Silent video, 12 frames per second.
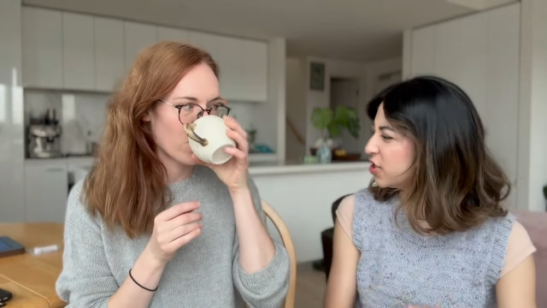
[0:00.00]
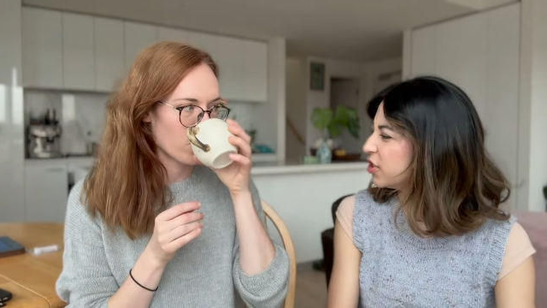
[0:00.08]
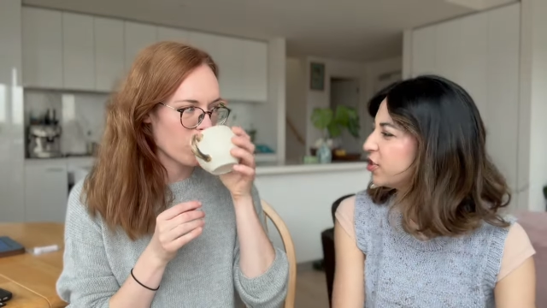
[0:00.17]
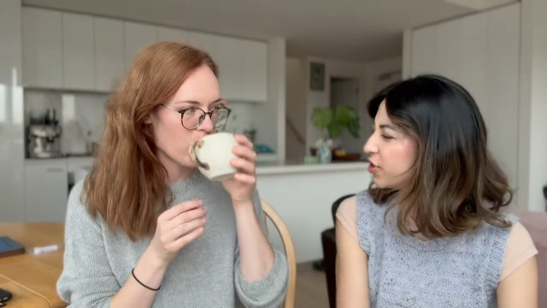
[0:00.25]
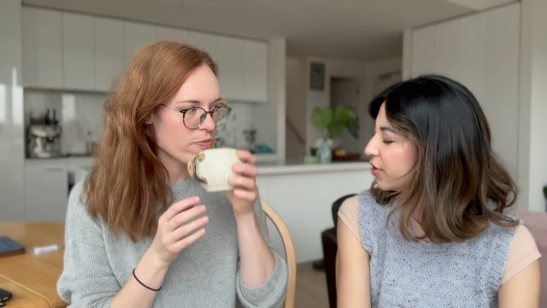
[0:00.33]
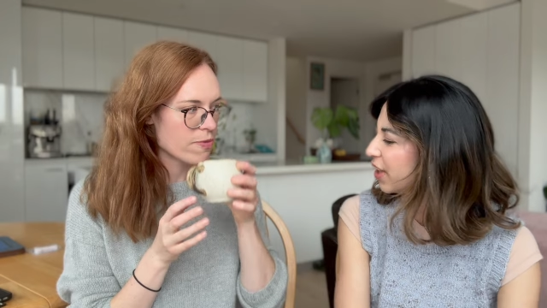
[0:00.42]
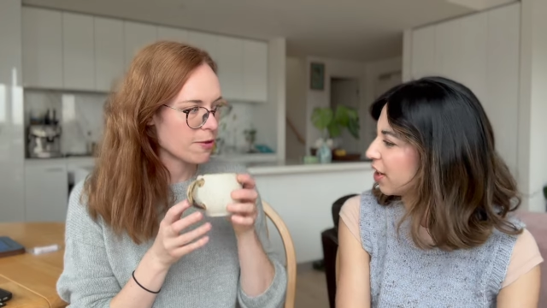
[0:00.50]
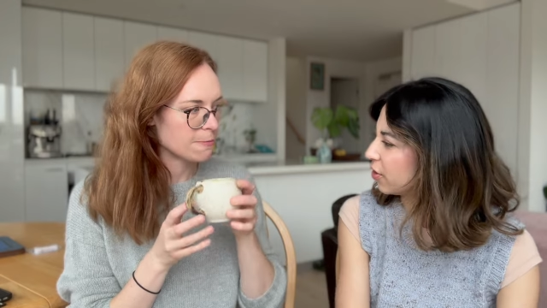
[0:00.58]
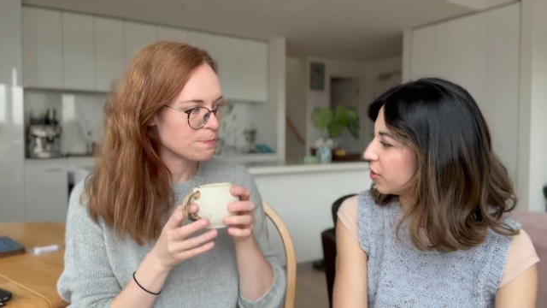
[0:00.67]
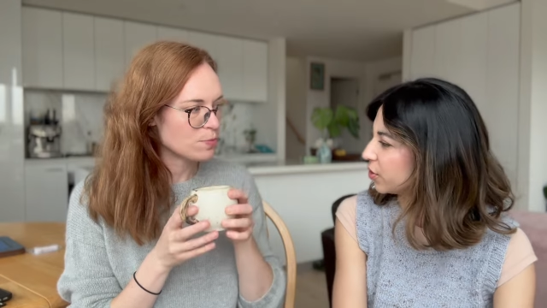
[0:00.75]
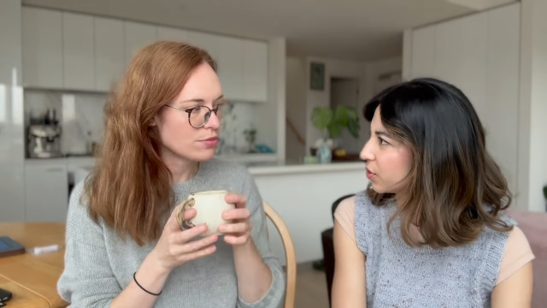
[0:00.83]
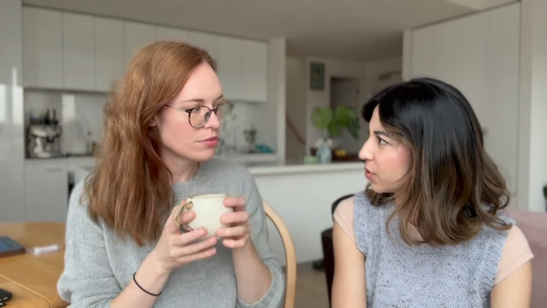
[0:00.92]
Speaker 1: Do you do that
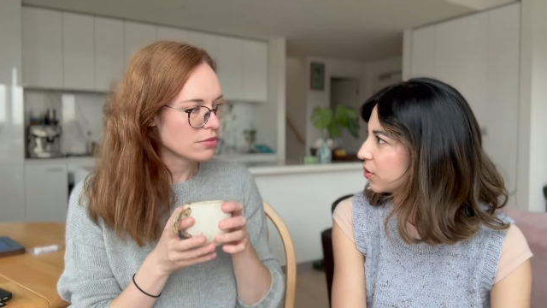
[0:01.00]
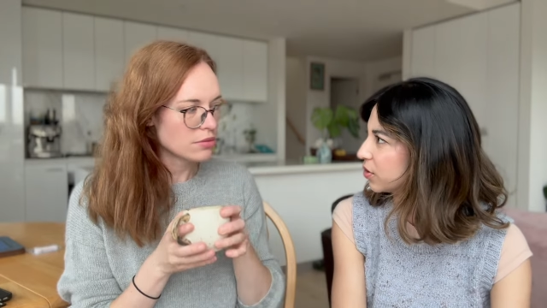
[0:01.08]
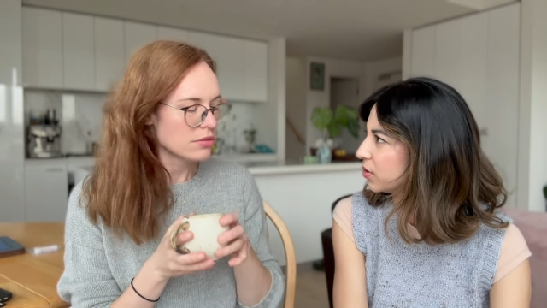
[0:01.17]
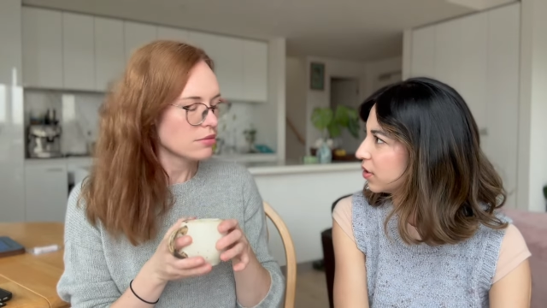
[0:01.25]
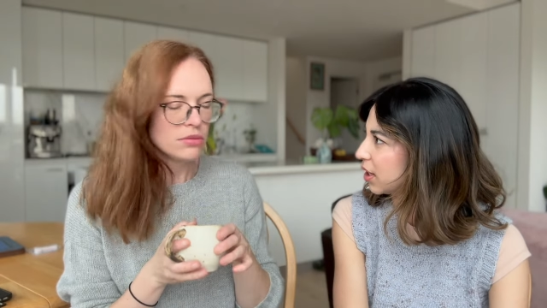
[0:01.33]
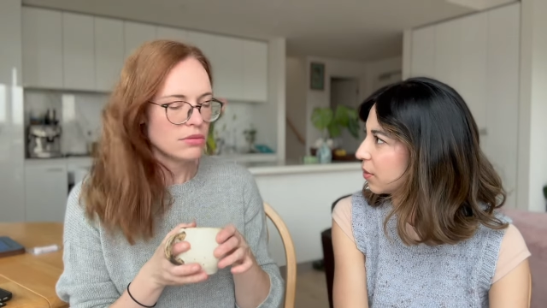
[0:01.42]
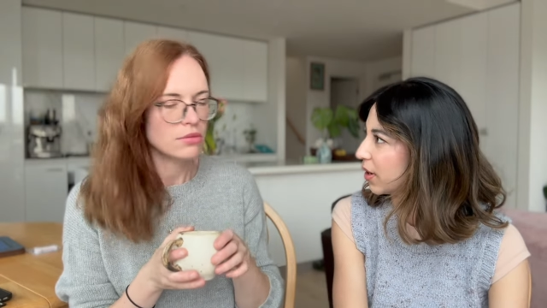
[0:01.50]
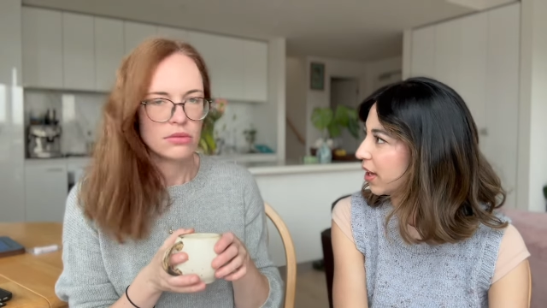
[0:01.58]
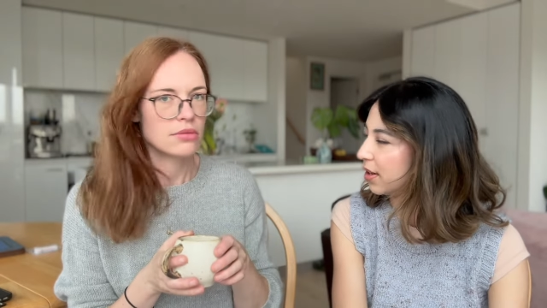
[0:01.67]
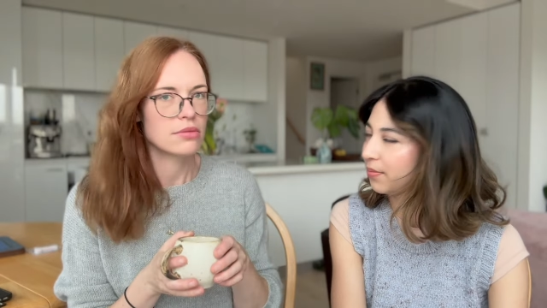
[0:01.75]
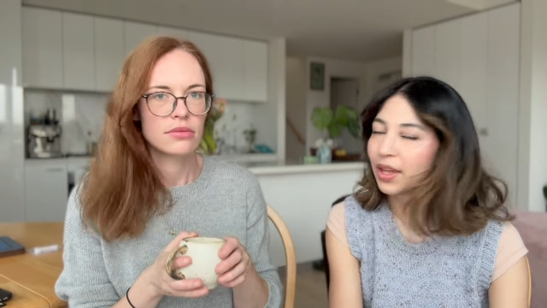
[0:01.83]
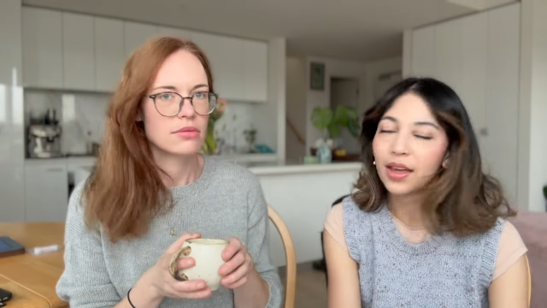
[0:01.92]
on your
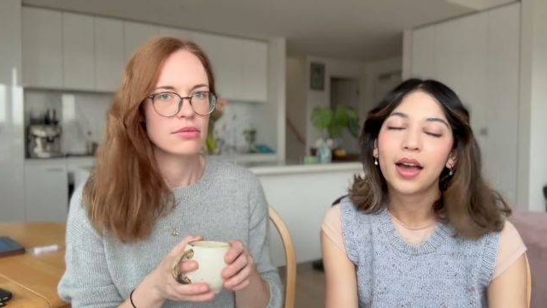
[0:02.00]
knitwear?